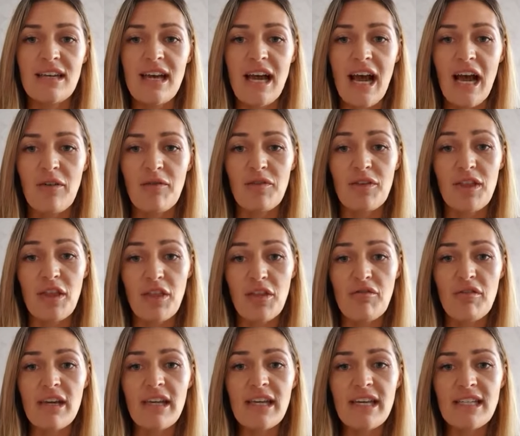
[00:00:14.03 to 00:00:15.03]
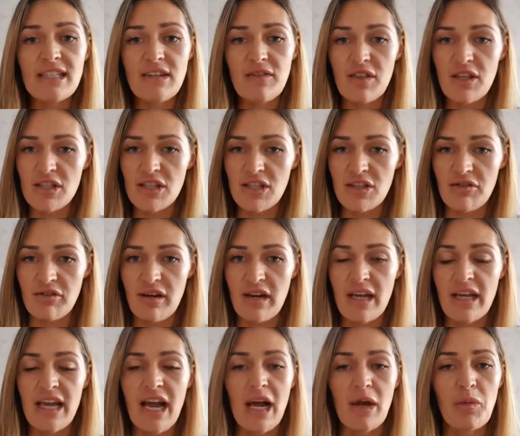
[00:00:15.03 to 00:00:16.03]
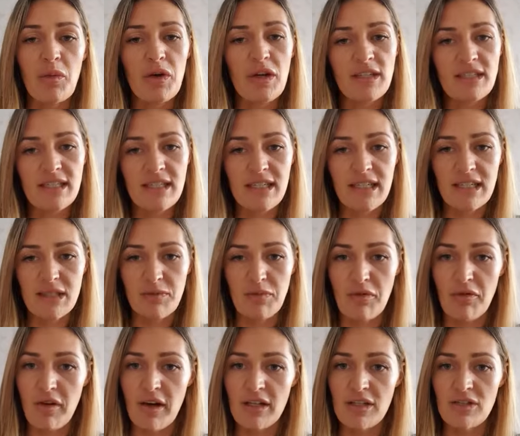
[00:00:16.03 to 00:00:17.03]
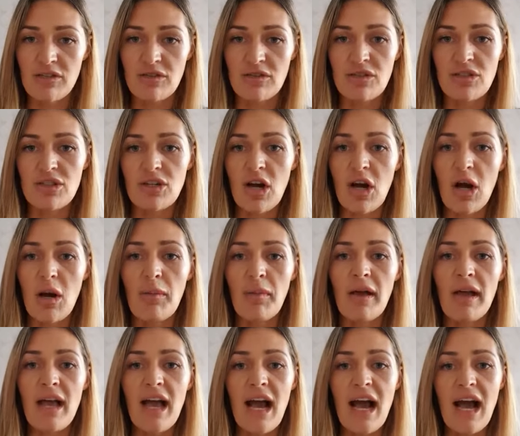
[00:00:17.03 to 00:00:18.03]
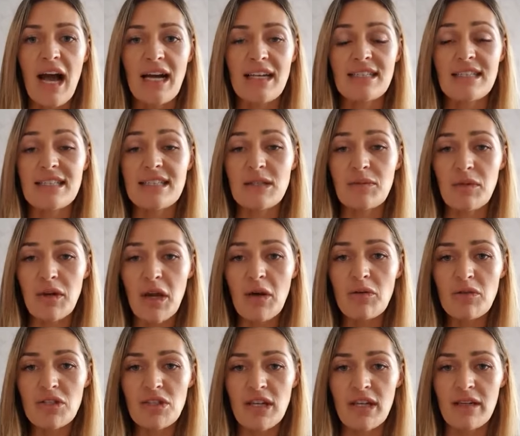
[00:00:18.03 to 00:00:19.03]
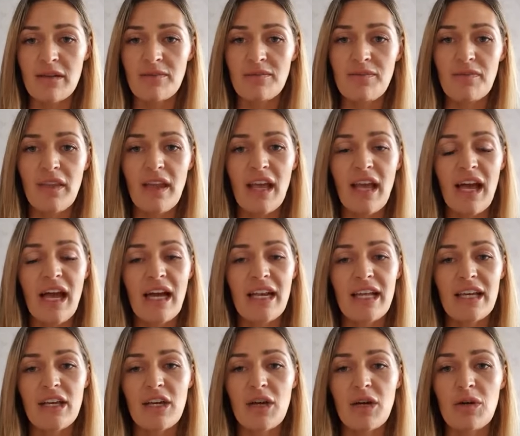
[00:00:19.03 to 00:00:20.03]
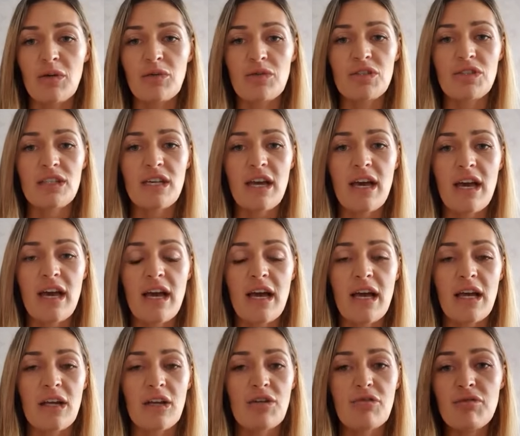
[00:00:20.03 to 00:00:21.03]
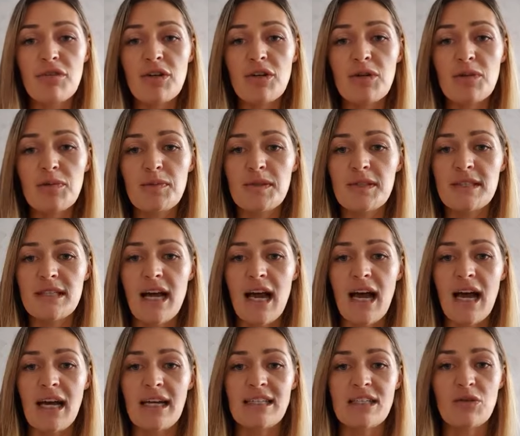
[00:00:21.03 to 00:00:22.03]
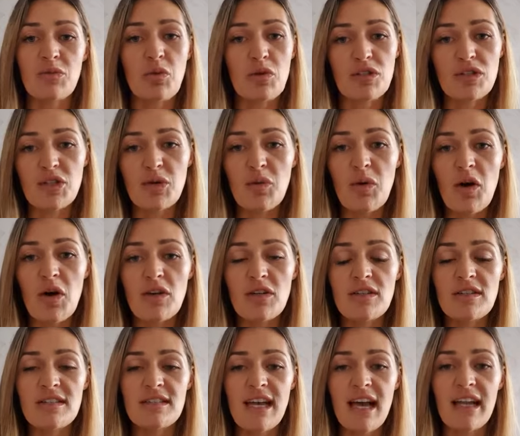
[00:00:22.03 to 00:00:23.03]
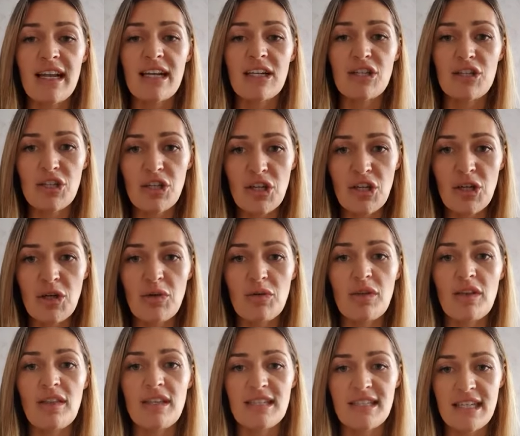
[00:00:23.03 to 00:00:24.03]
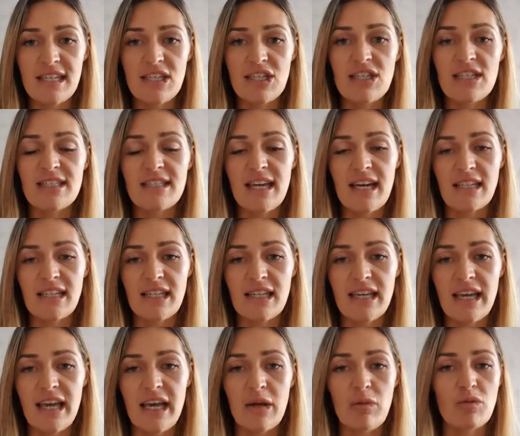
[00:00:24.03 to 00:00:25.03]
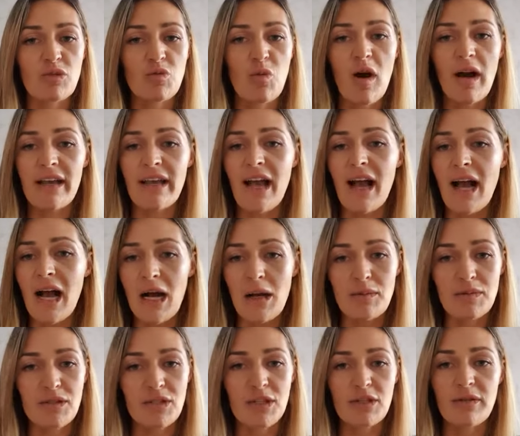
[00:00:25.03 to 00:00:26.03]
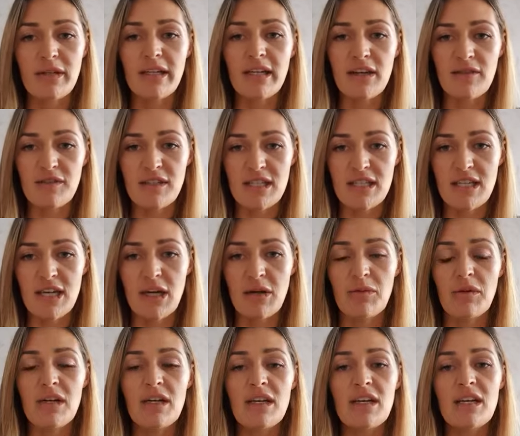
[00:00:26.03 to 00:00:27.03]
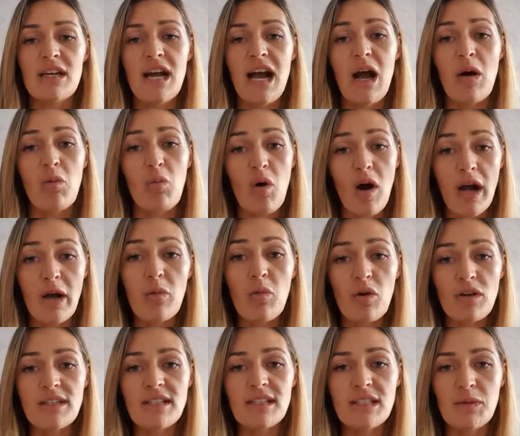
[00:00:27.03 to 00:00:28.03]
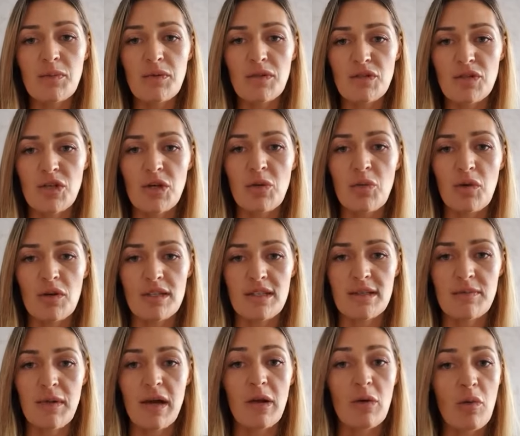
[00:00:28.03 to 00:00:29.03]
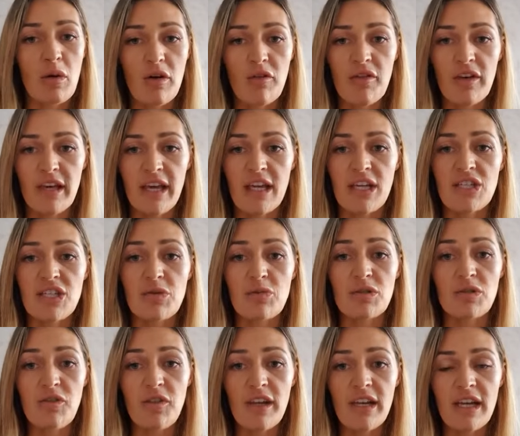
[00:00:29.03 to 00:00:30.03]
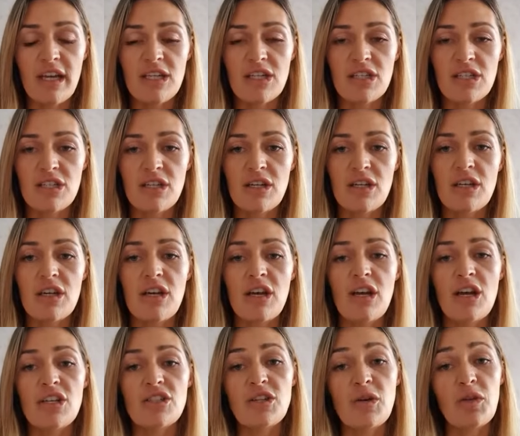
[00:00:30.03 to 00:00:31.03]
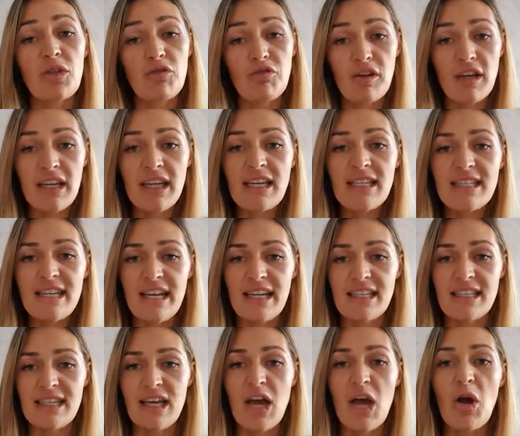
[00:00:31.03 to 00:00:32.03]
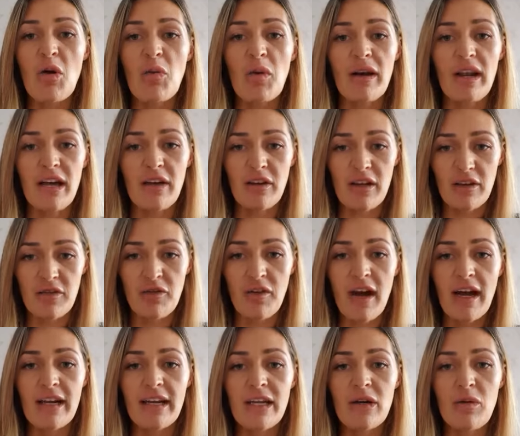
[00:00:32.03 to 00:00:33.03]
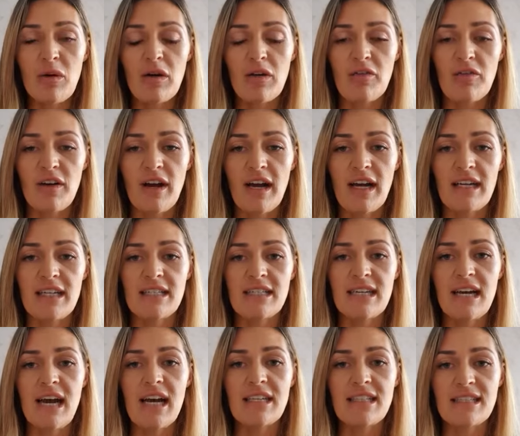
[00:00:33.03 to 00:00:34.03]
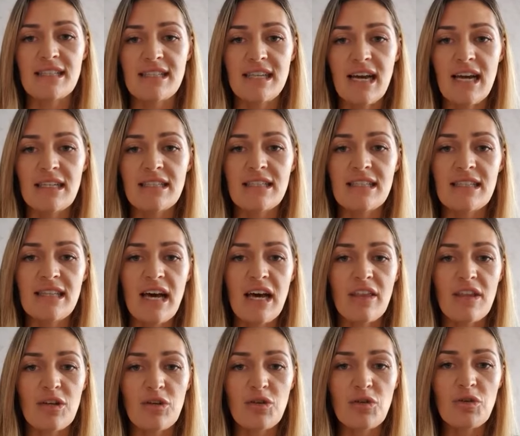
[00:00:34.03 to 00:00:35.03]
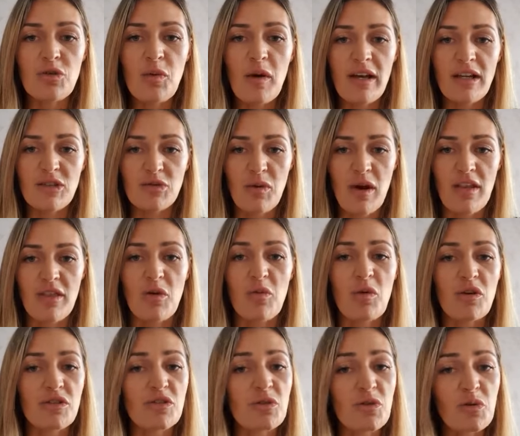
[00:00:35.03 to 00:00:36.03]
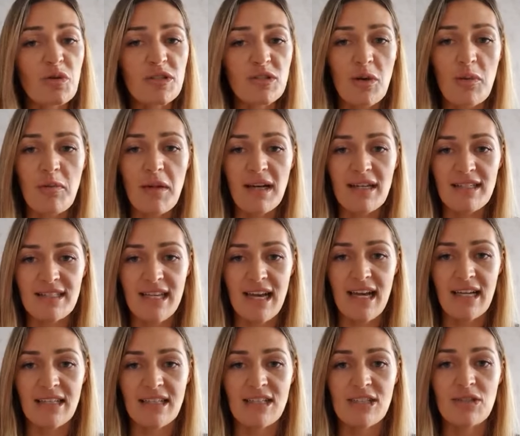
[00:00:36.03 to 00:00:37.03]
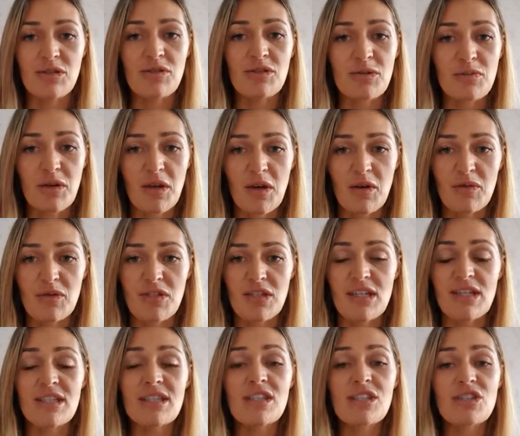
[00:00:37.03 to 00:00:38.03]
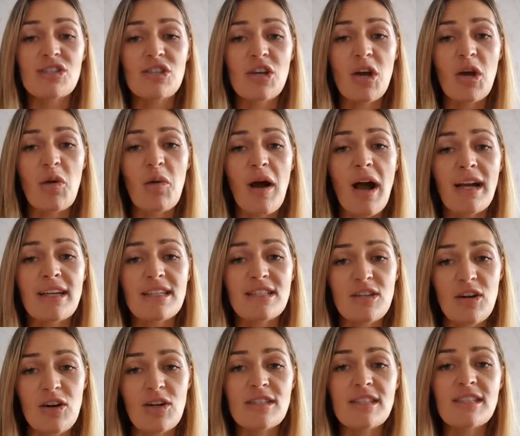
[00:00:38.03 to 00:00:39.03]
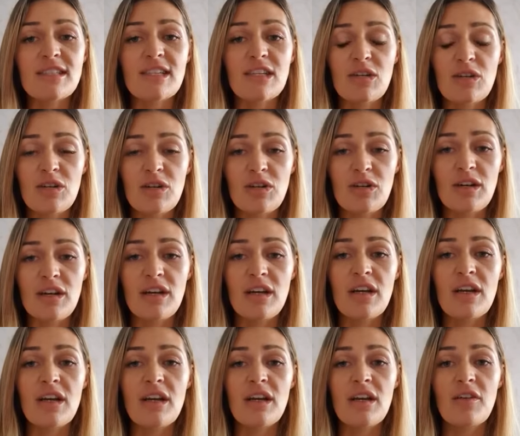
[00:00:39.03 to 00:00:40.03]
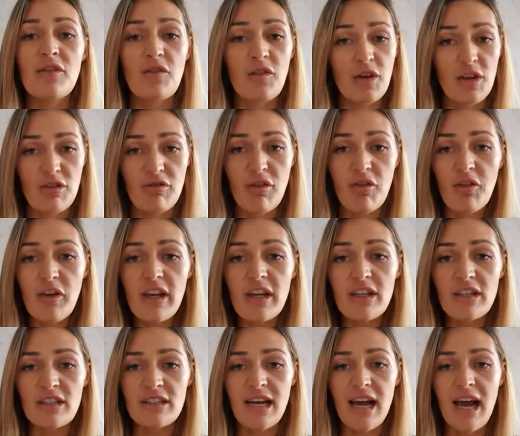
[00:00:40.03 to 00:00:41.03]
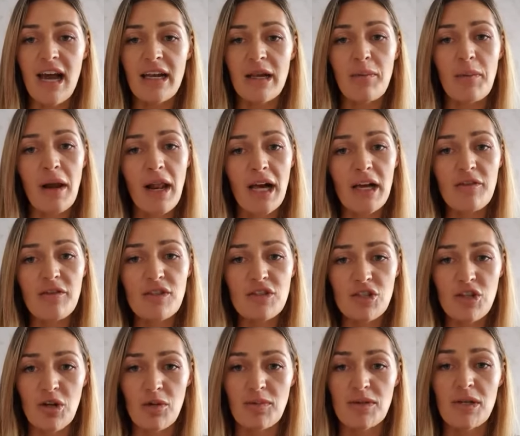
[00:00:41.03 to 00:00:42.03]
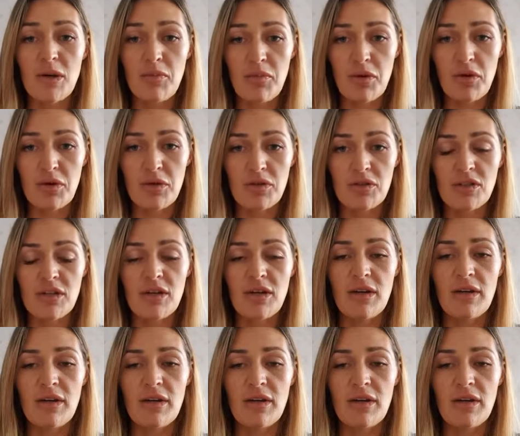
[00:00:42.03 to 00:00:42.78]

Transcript: And for the 3 years of the degree, I worked in his professional shop and did some coaching. And I coached groups, I did one-to-ones, and I knew that the teaching side of the game was what I absolutely loved to do and what I wanted to pursue once my qualification was finished. So 3 years later, when I had finally qualified, I decided that the North Wales weather wasn't always on my side to do some coaching. So I started to look further afield and apply for jobs abroad.